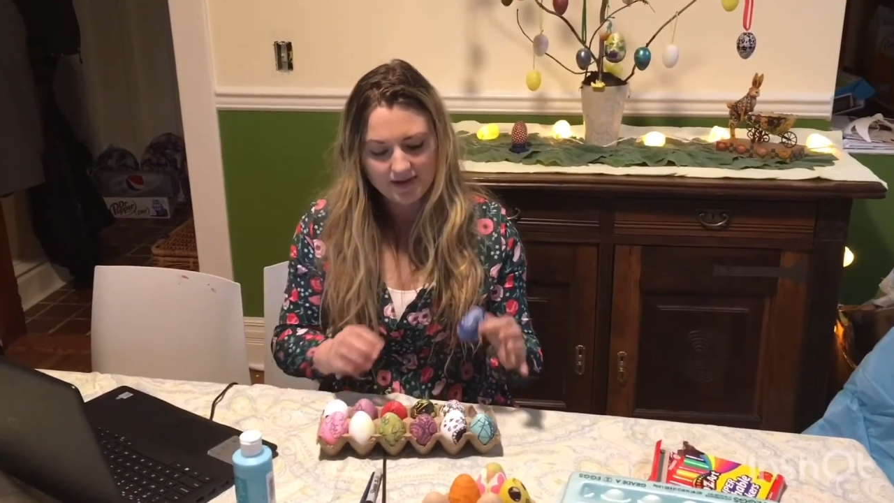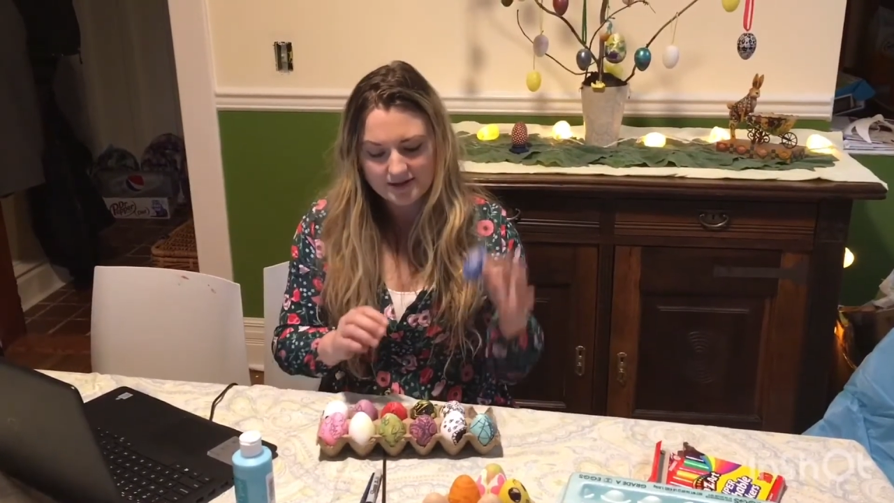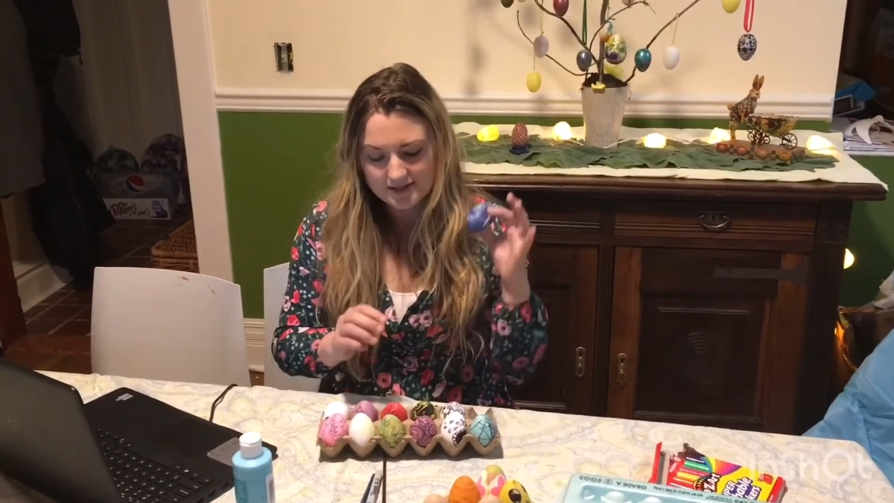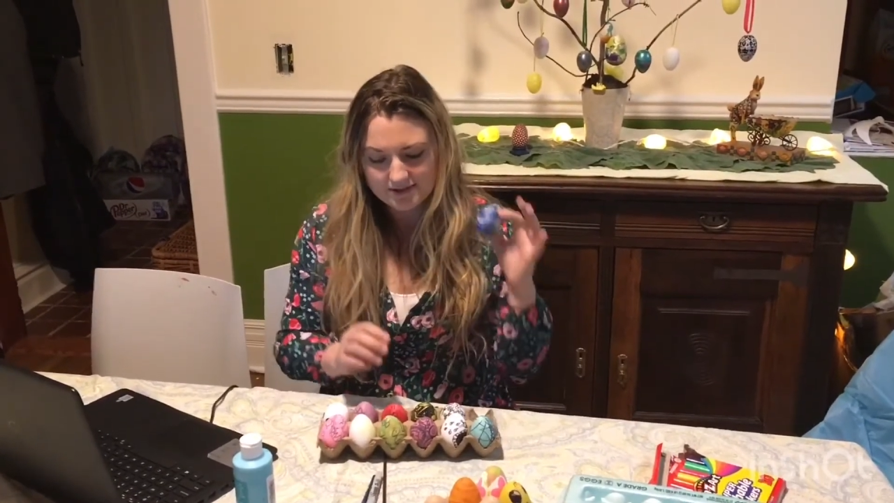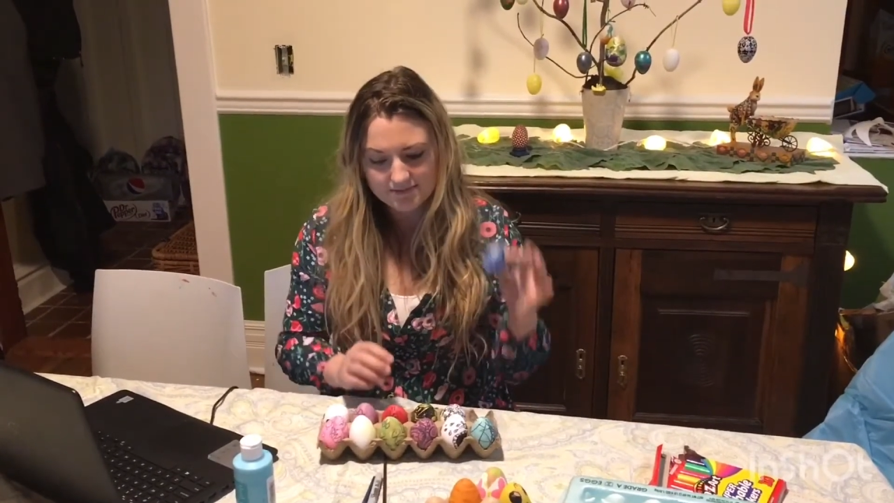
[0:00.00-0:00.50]

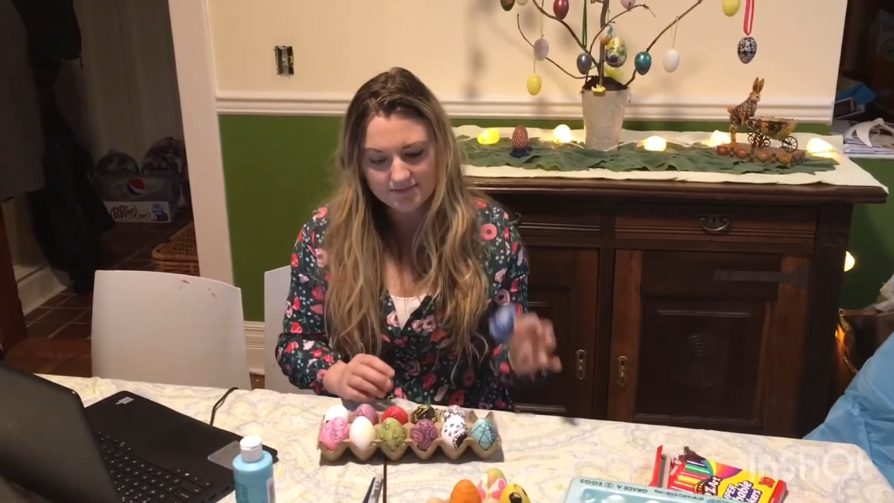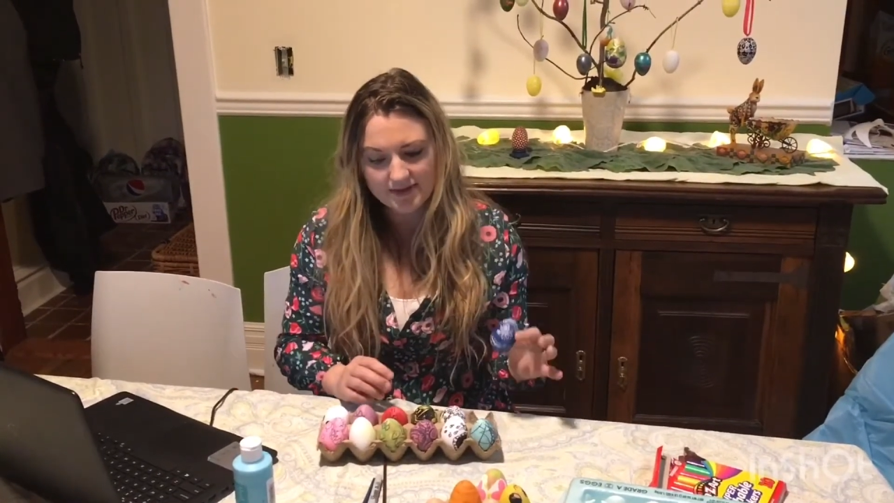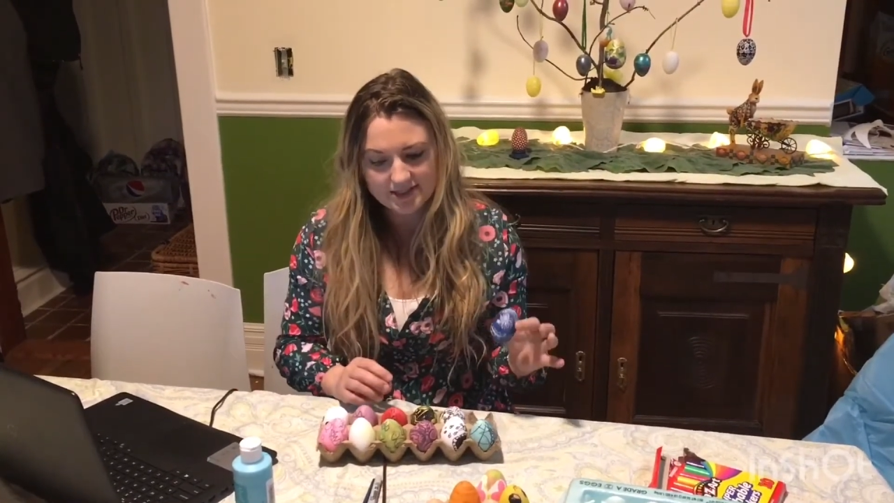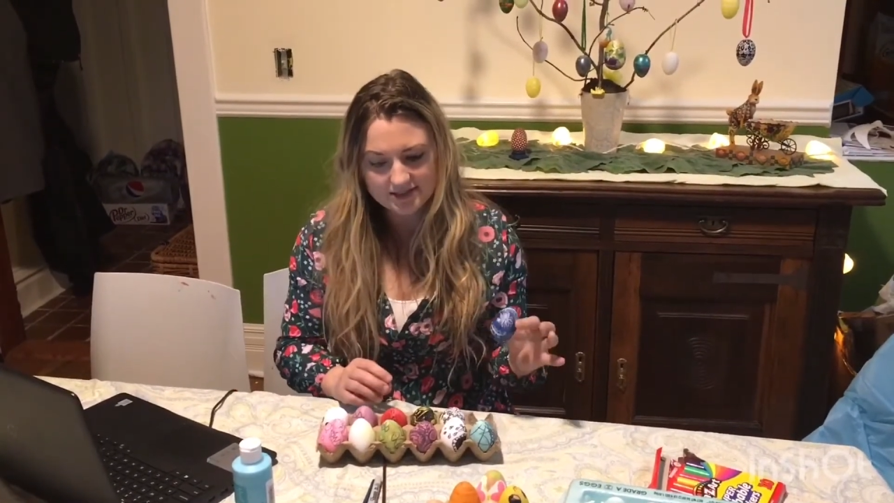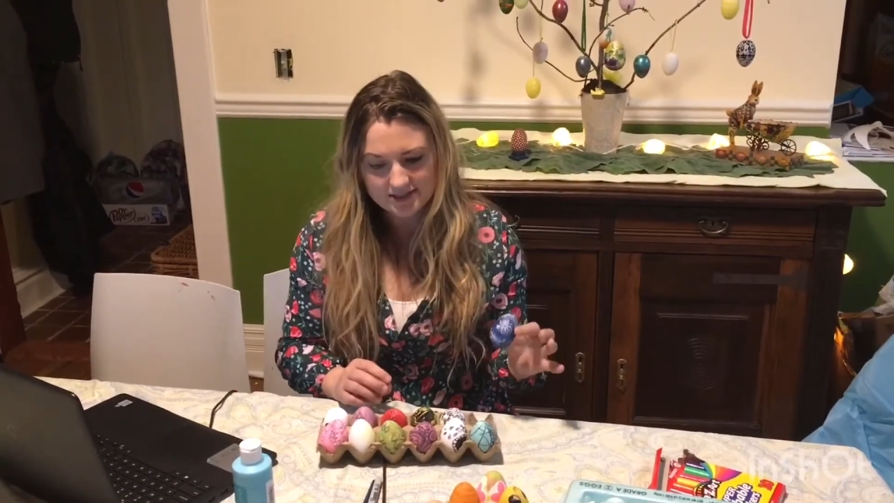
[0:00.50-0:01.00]
just
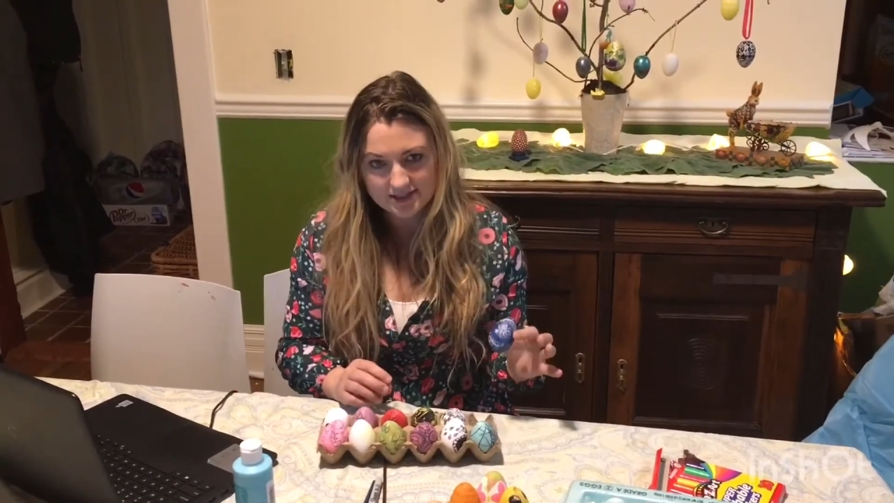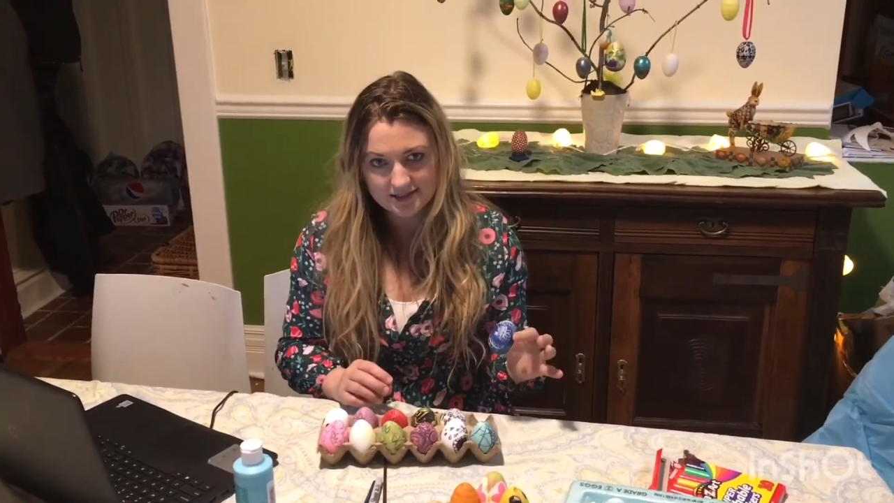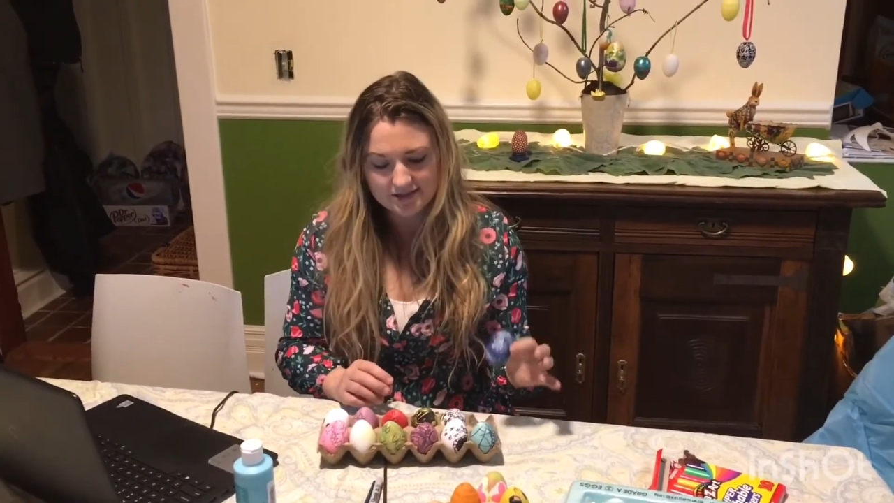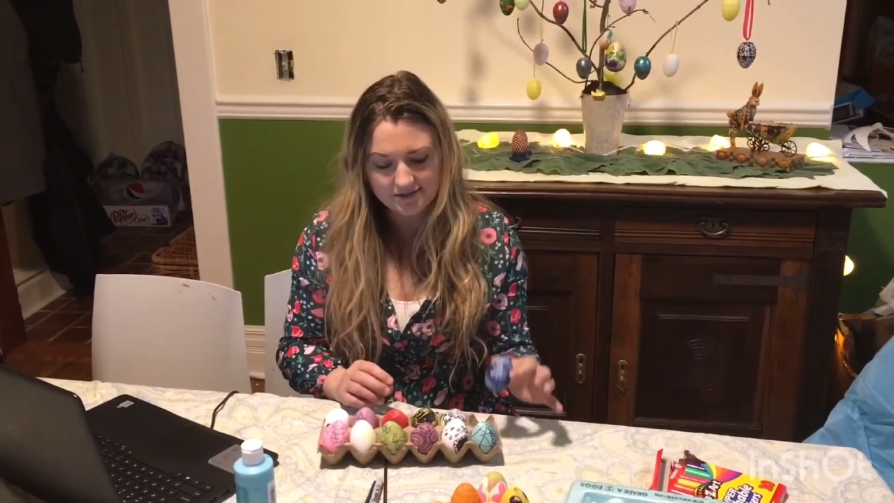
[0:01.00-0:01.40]
make sure it's not too